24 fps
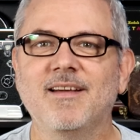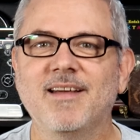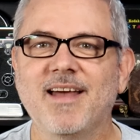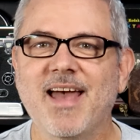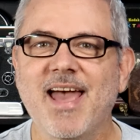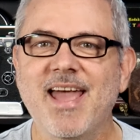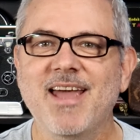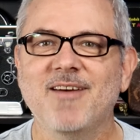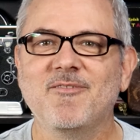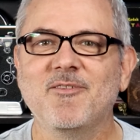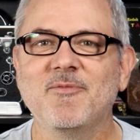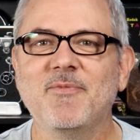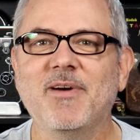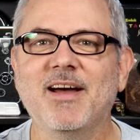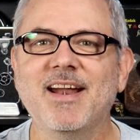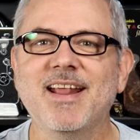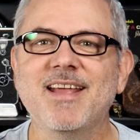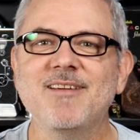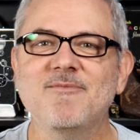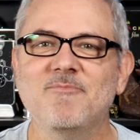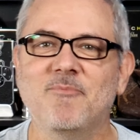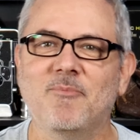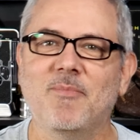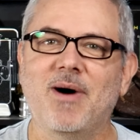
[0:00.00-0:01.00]
Hey
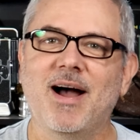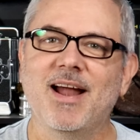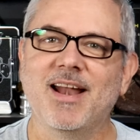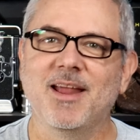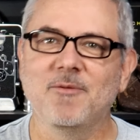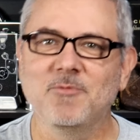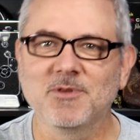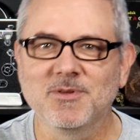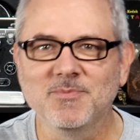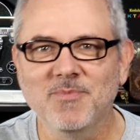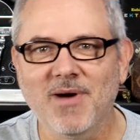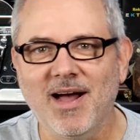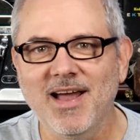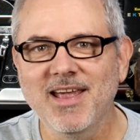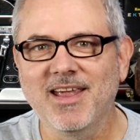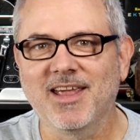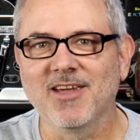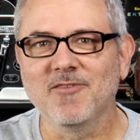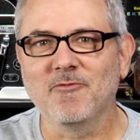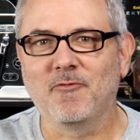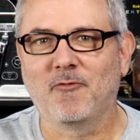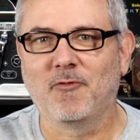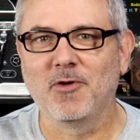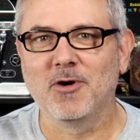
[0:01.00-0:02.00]
everybody, my name is Mike
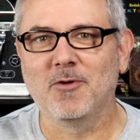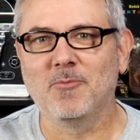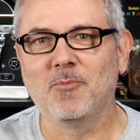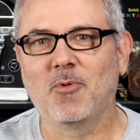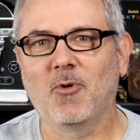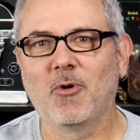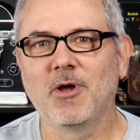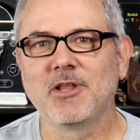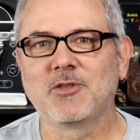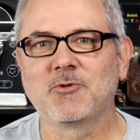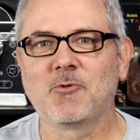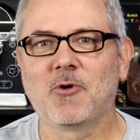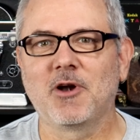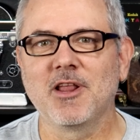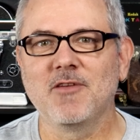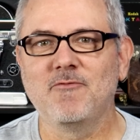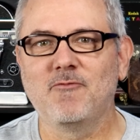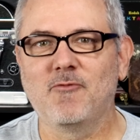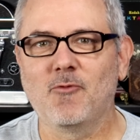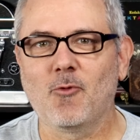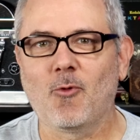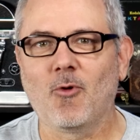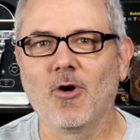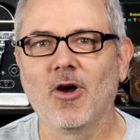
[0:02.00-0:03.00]
at
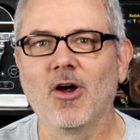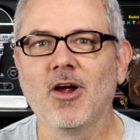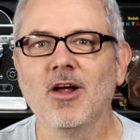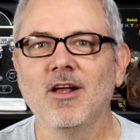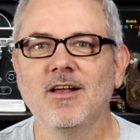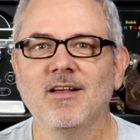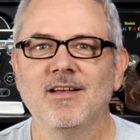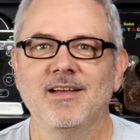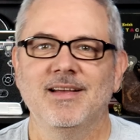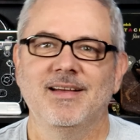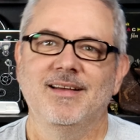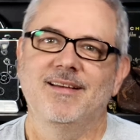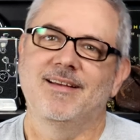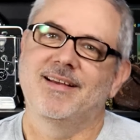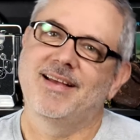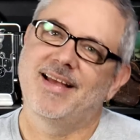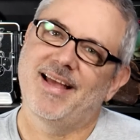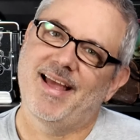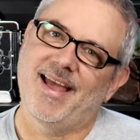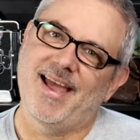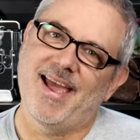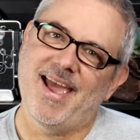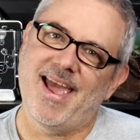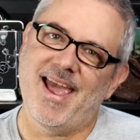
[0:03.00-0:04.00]
Filmboy24
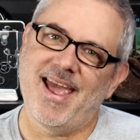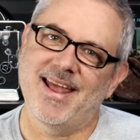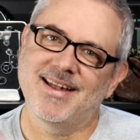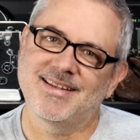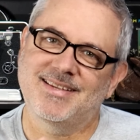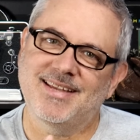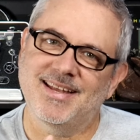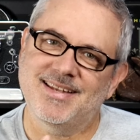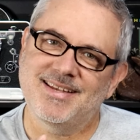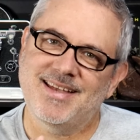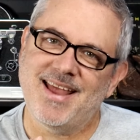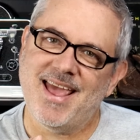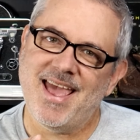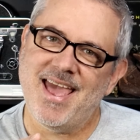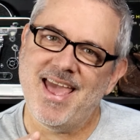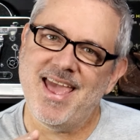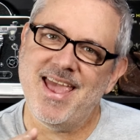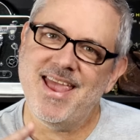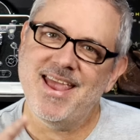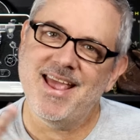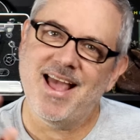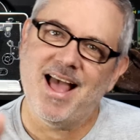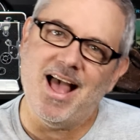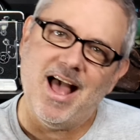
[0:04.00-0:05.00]
and
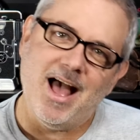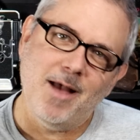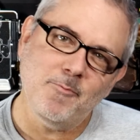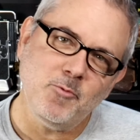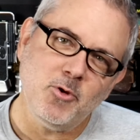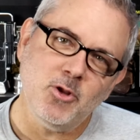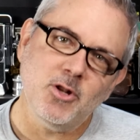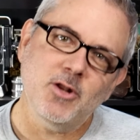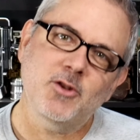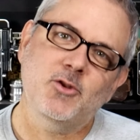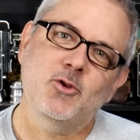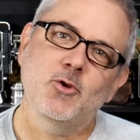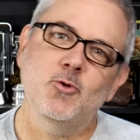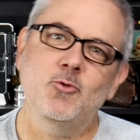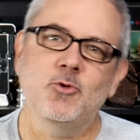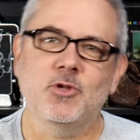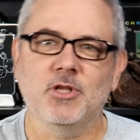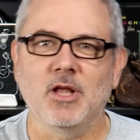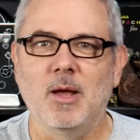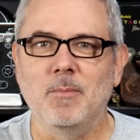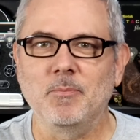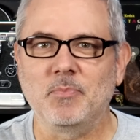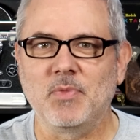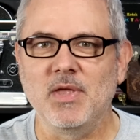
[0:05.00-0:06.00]
today I'm going to do
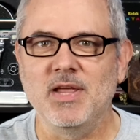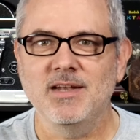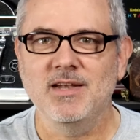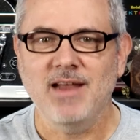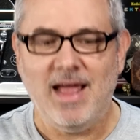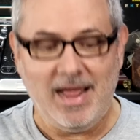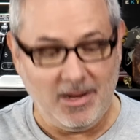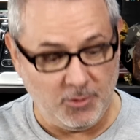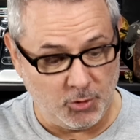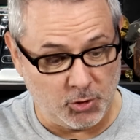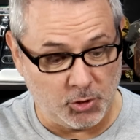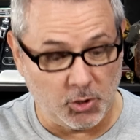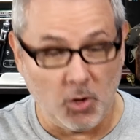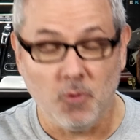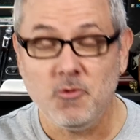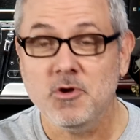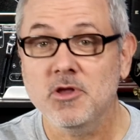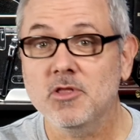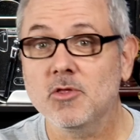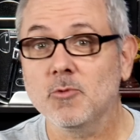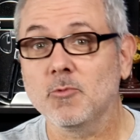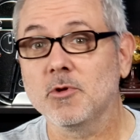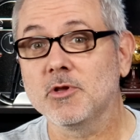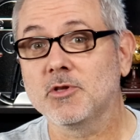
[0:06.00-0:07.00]
something and show
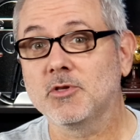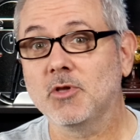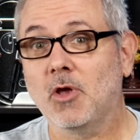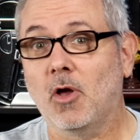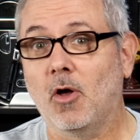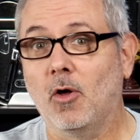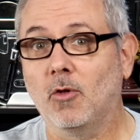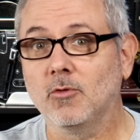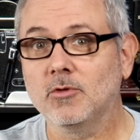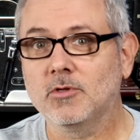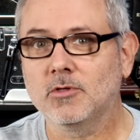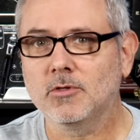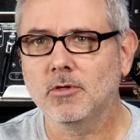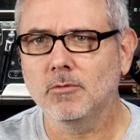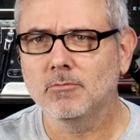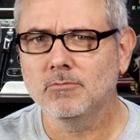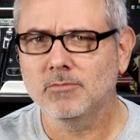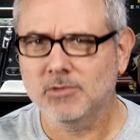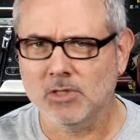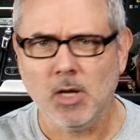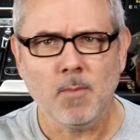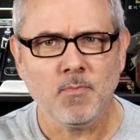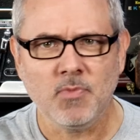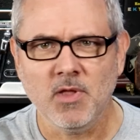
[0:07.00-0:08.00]
you the results,
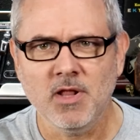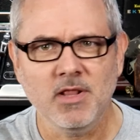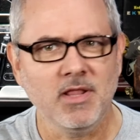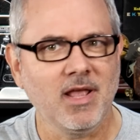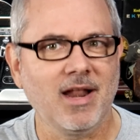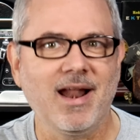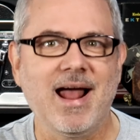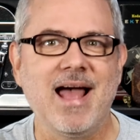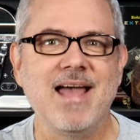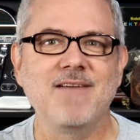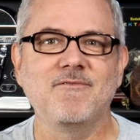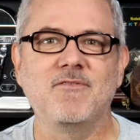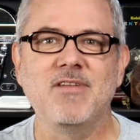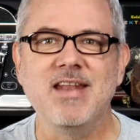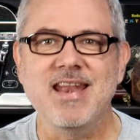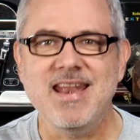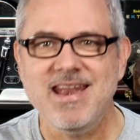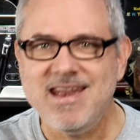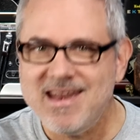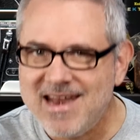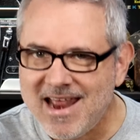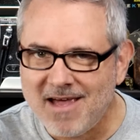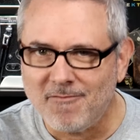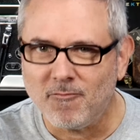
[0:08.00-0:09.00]
something that I've
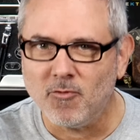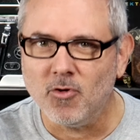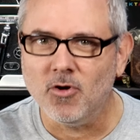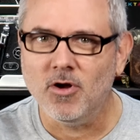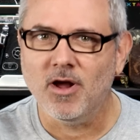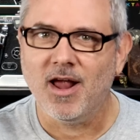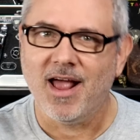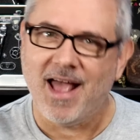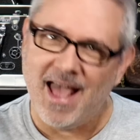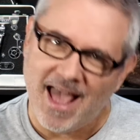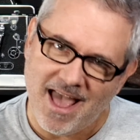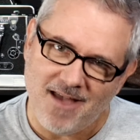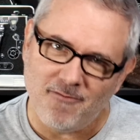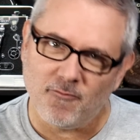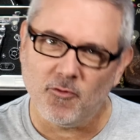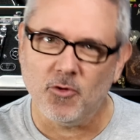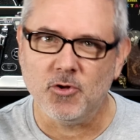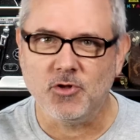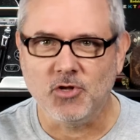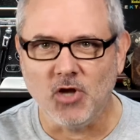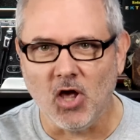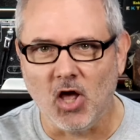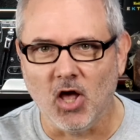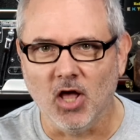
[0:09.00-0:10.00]
never ever
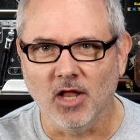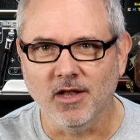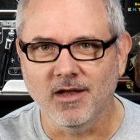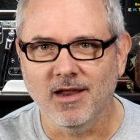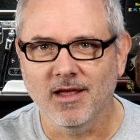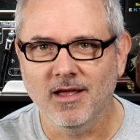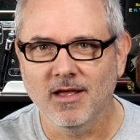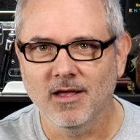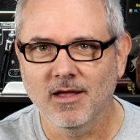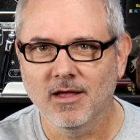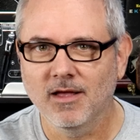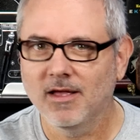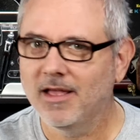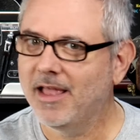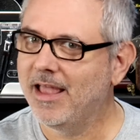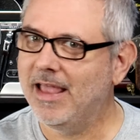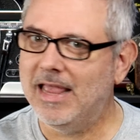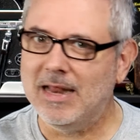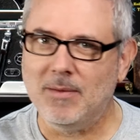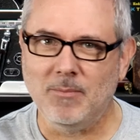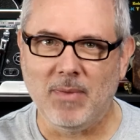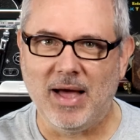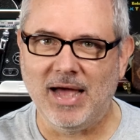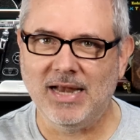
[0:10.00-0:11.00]
done
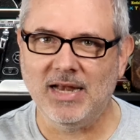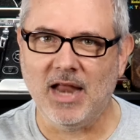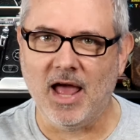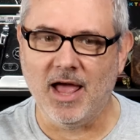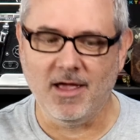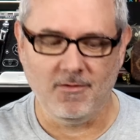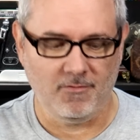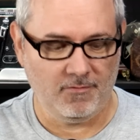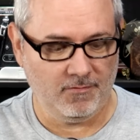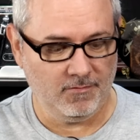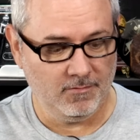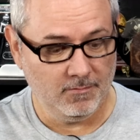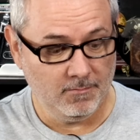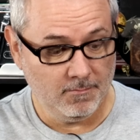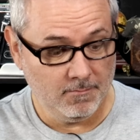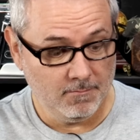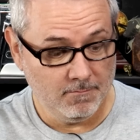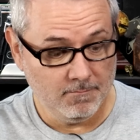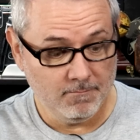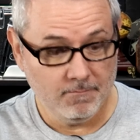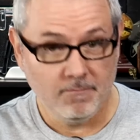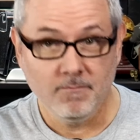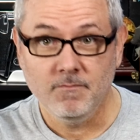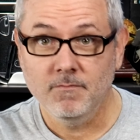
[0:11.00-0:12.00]
in my life.
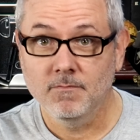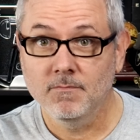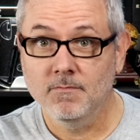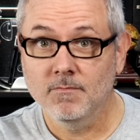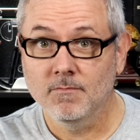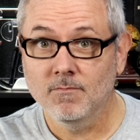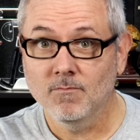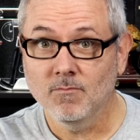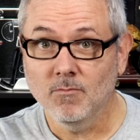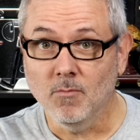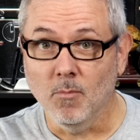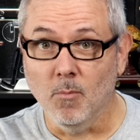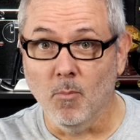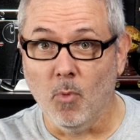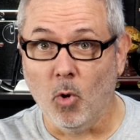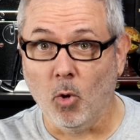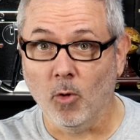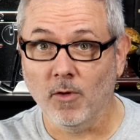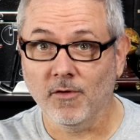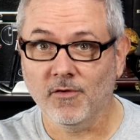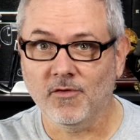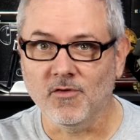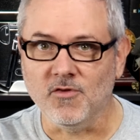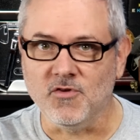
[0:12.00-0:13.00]

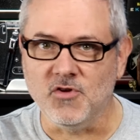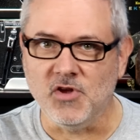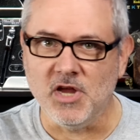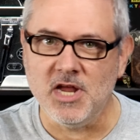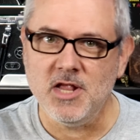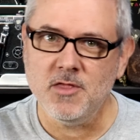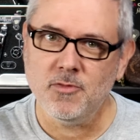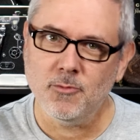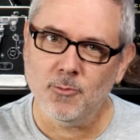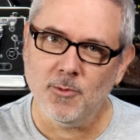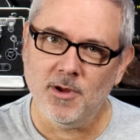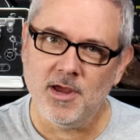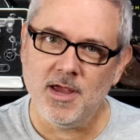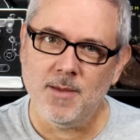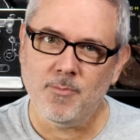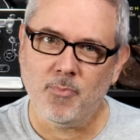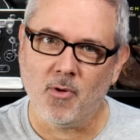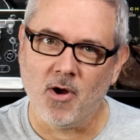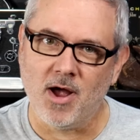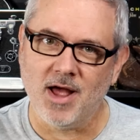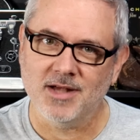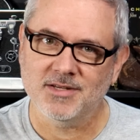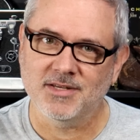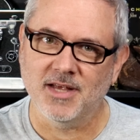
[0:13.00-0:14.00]
Morse G3
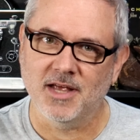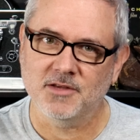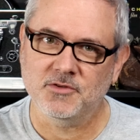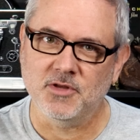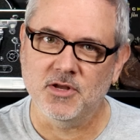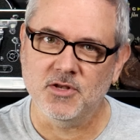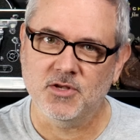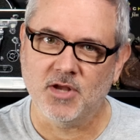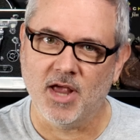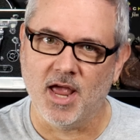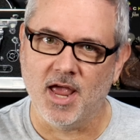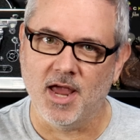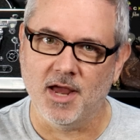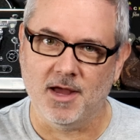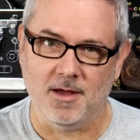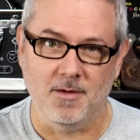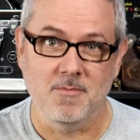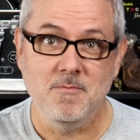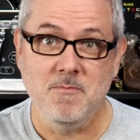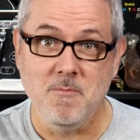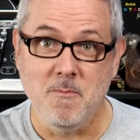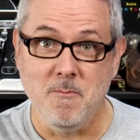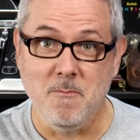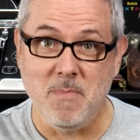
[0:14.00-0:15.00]
processing tank
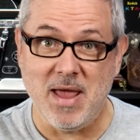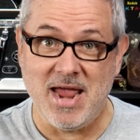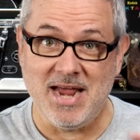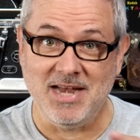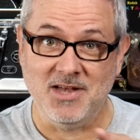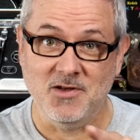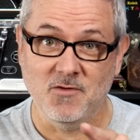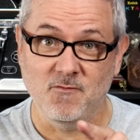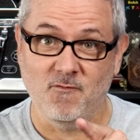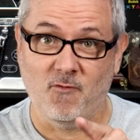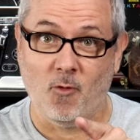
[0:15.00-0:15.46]
maiden